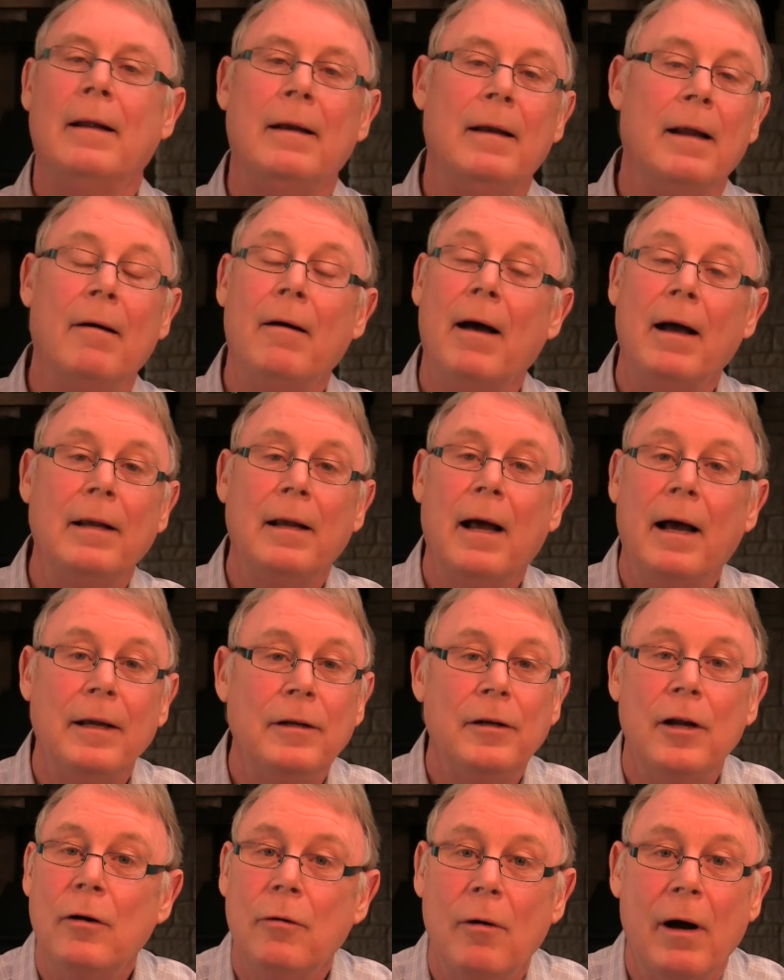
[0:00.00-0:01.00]
Now I
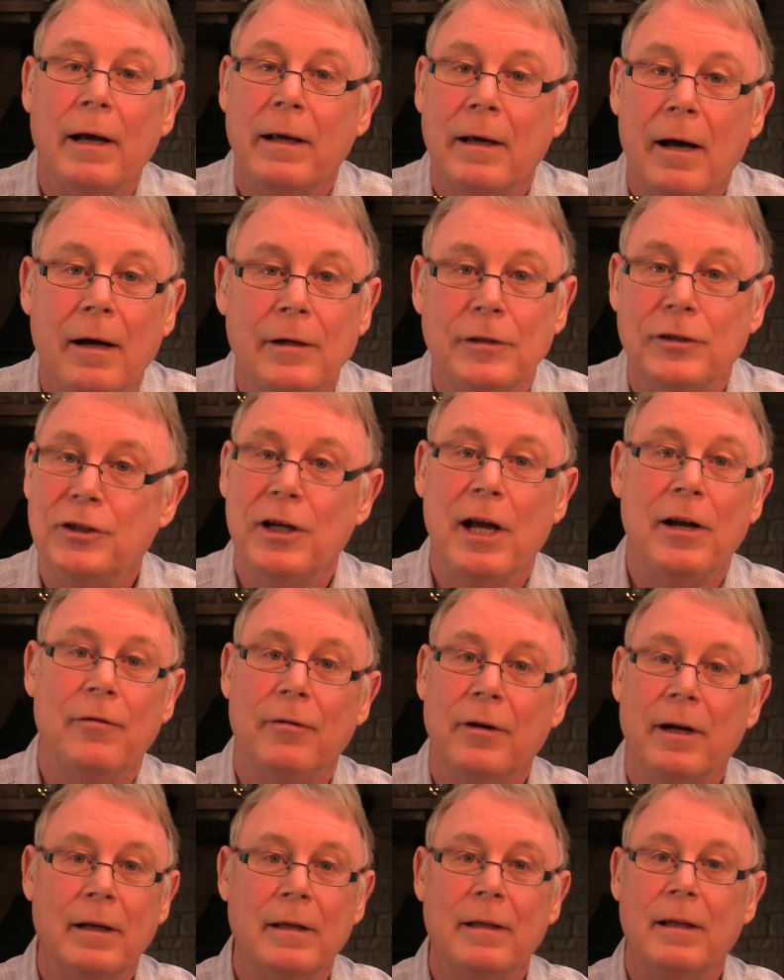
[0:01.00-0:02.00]
know I can't
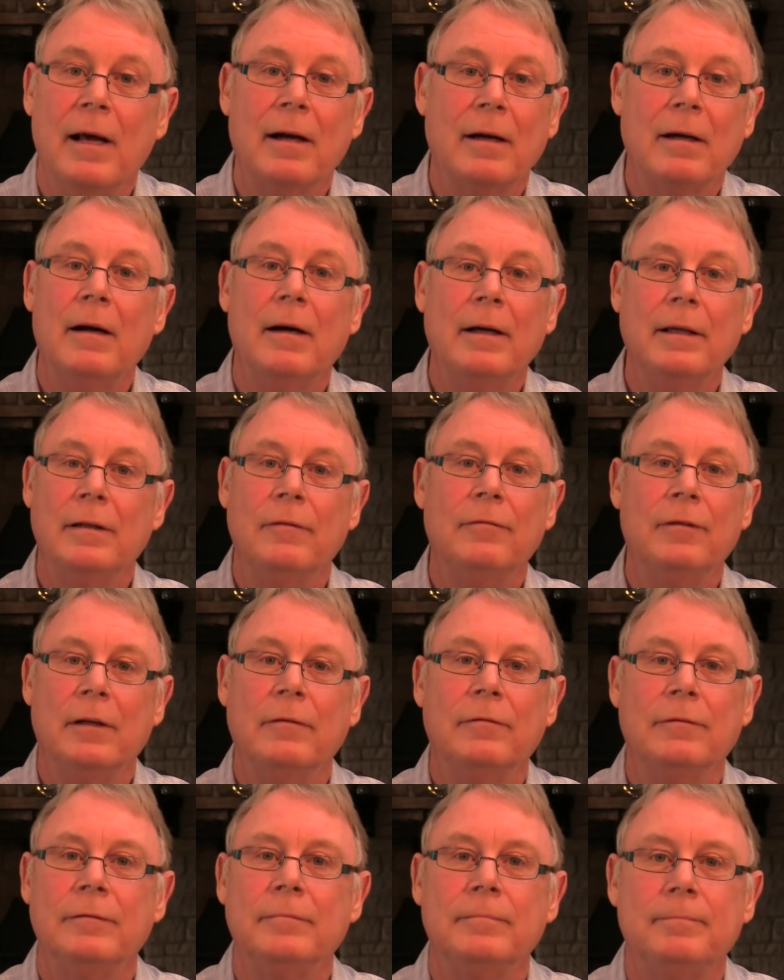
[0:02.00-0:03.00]
generate that kind of
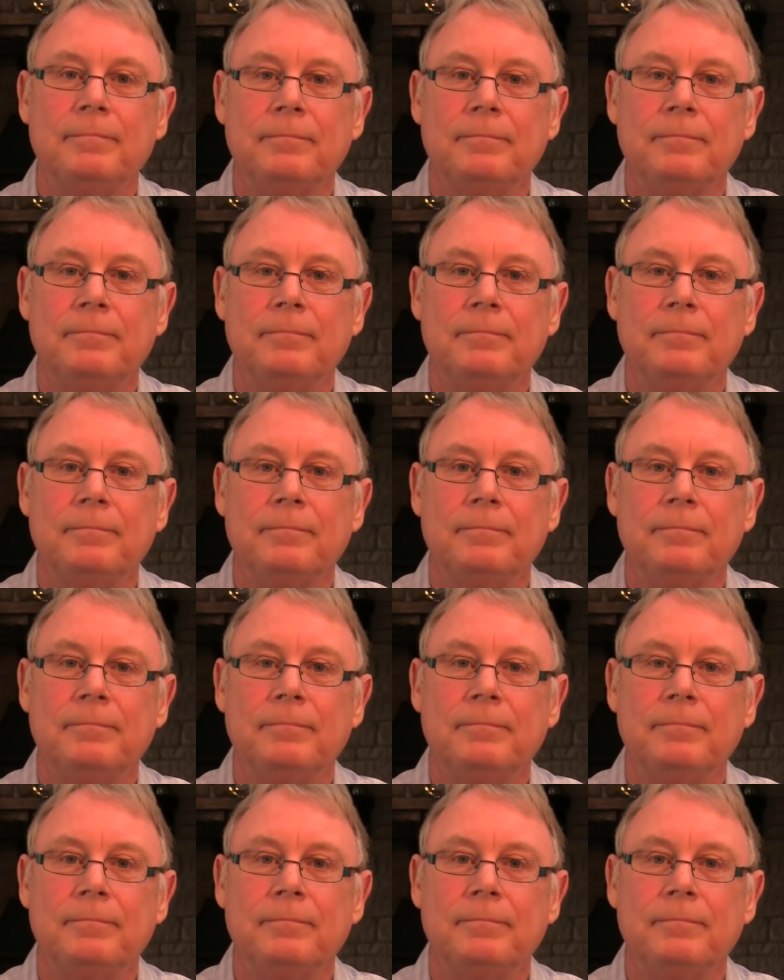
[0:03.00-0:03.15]
love.